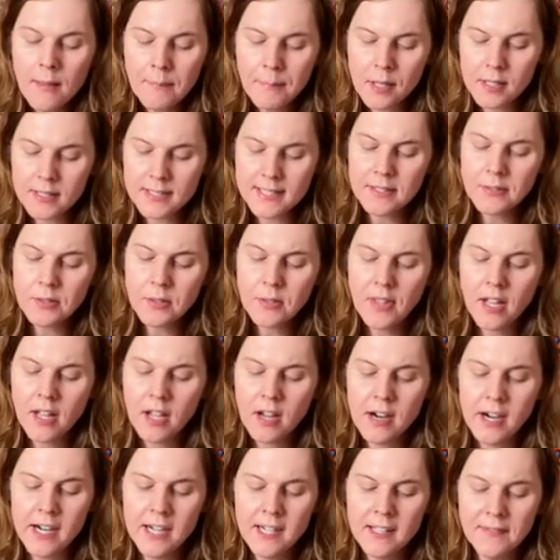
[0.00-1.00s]
Pulsing through the
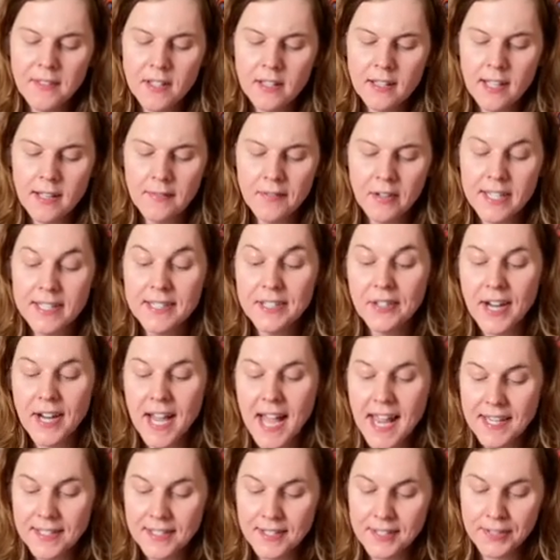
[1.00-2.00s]
heart of the Lover is
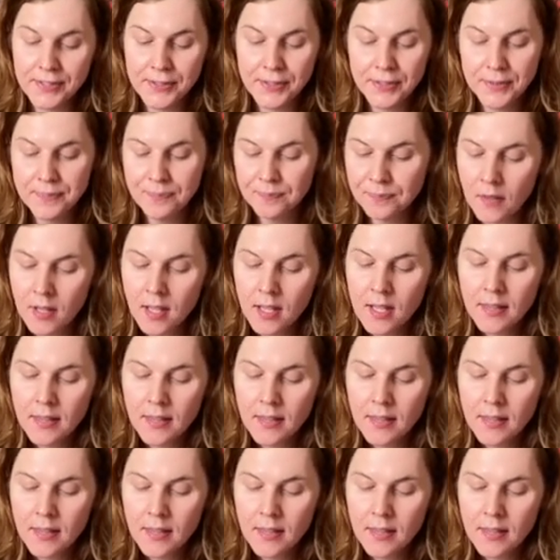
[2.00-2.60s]
gratitude.